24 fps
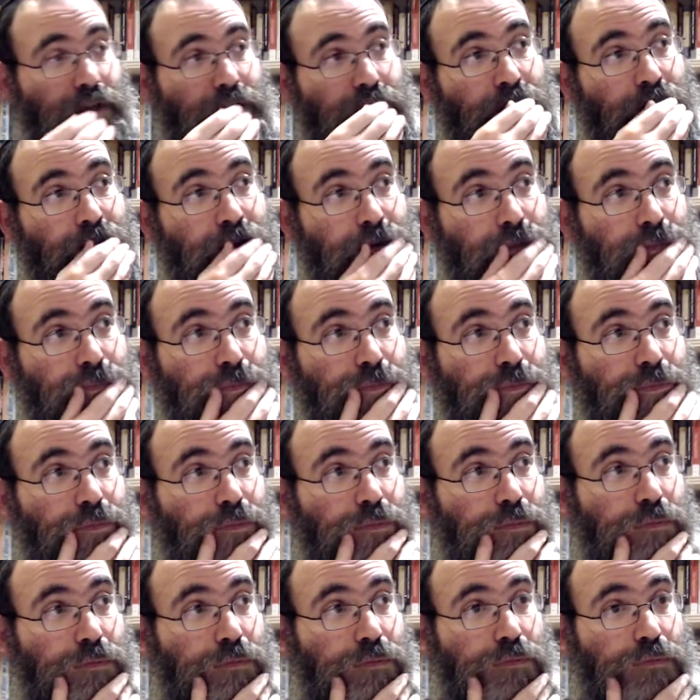
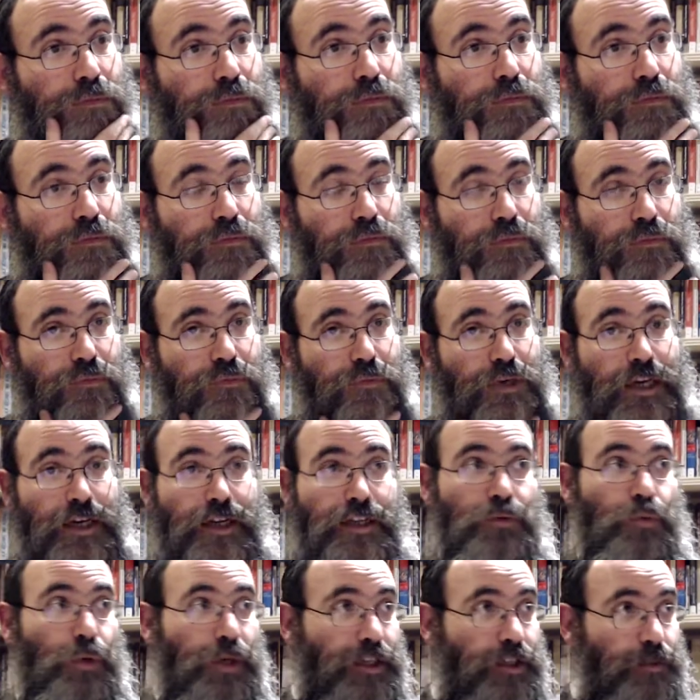And
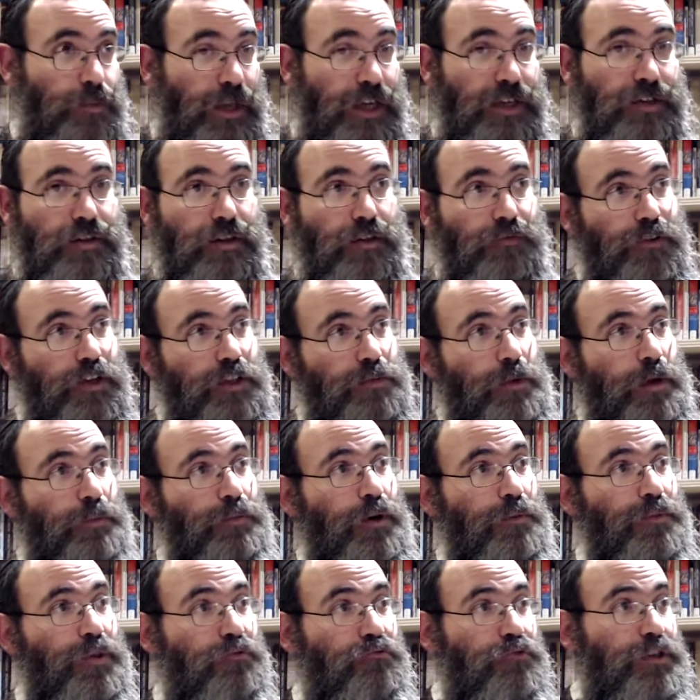as we explained in the first
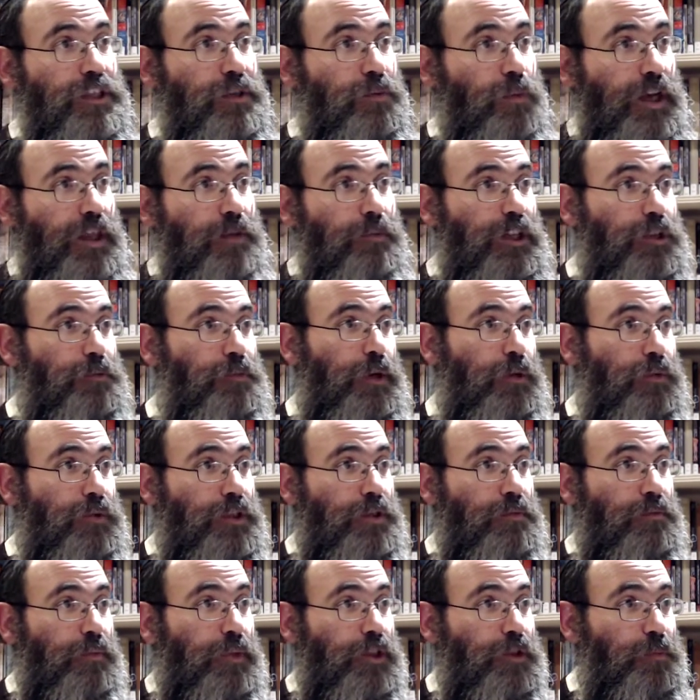Maimon, the reason why the mashpia wants
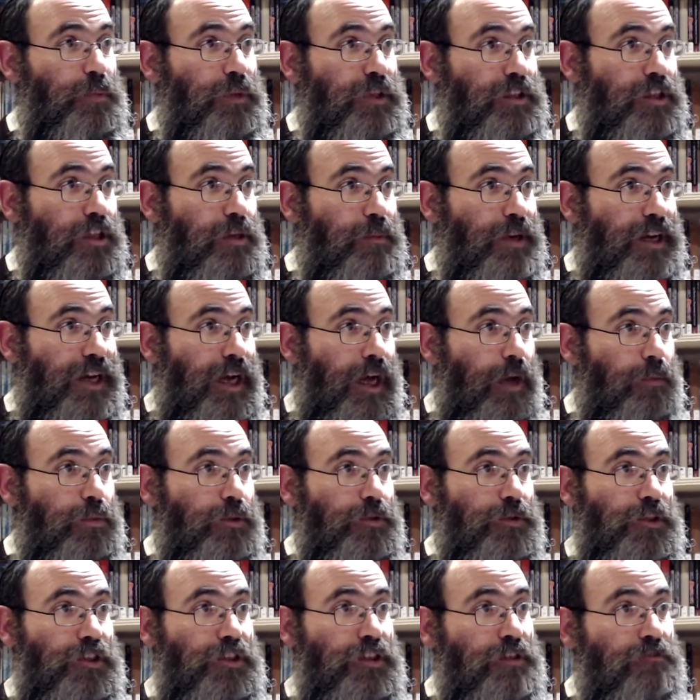to be mashpia to the makabel
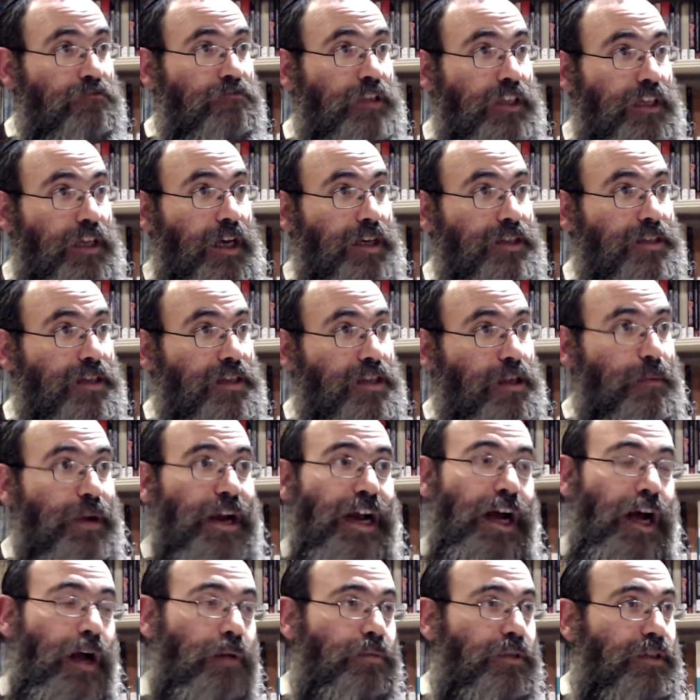is because he realizes the
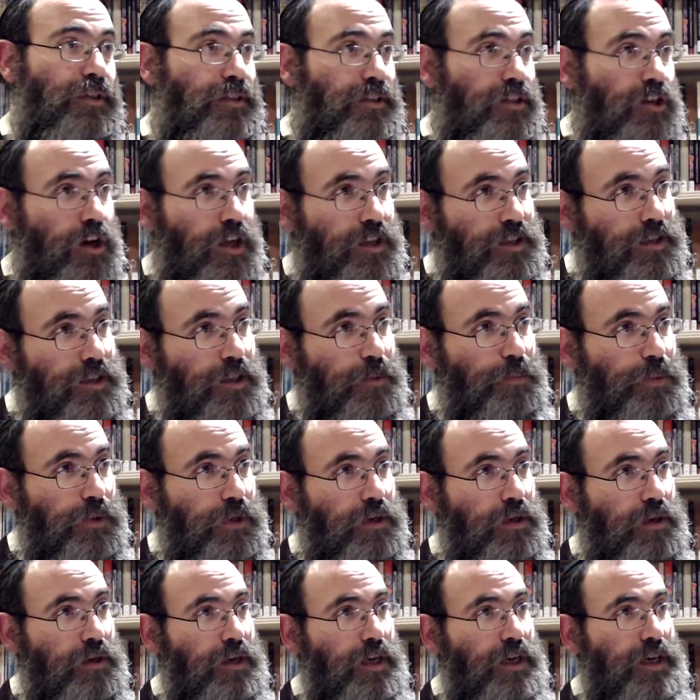makabel has got a
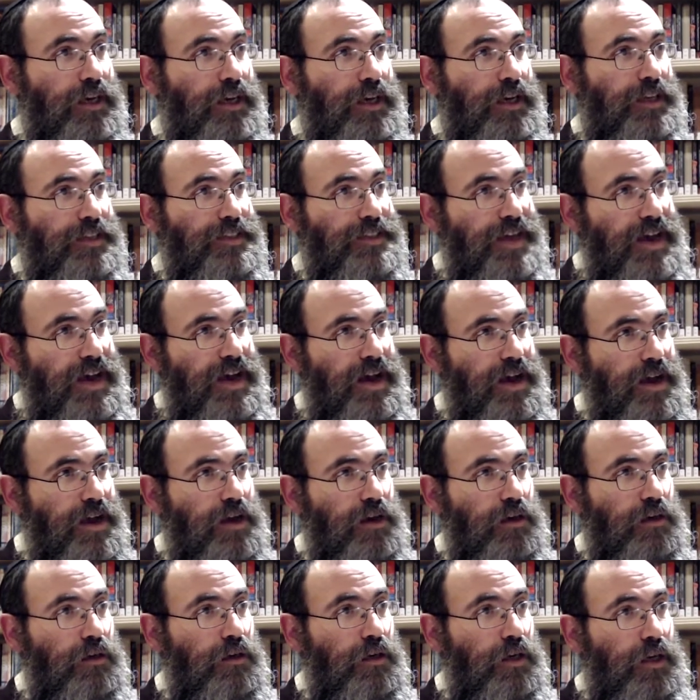deeper
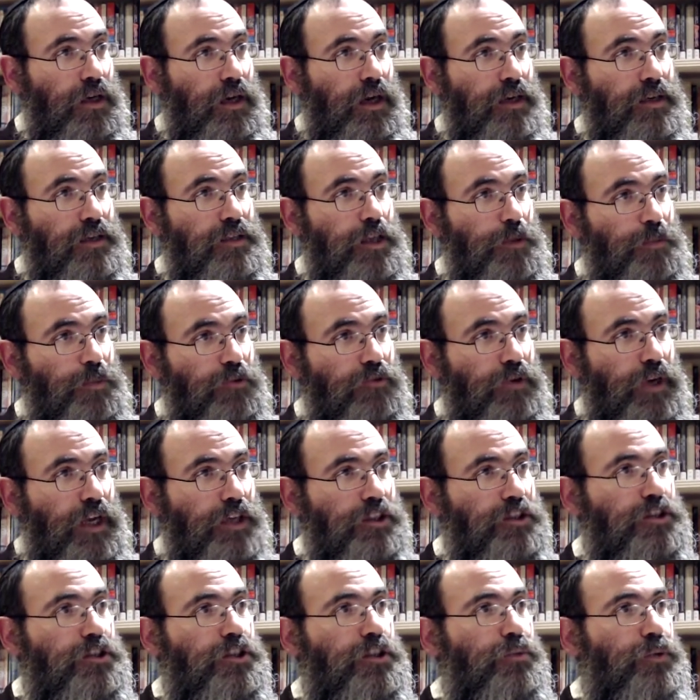deher and a deeper
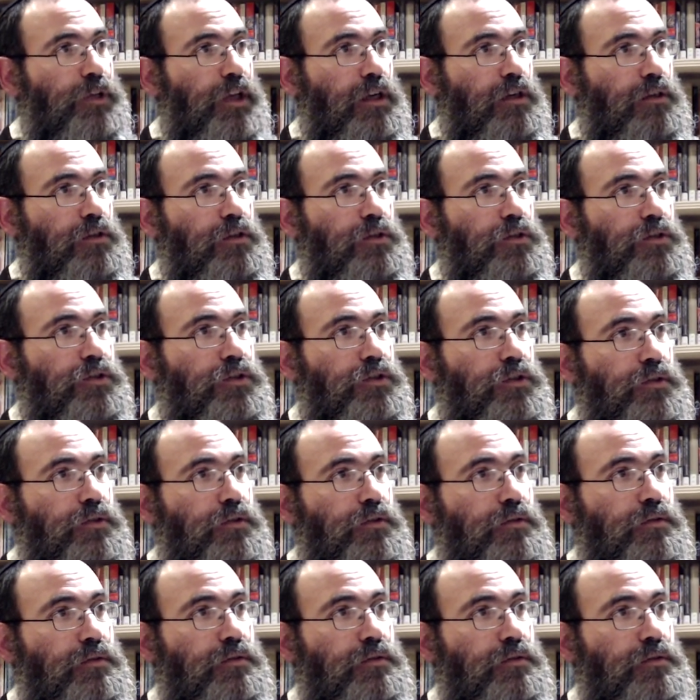relationship with Elokus.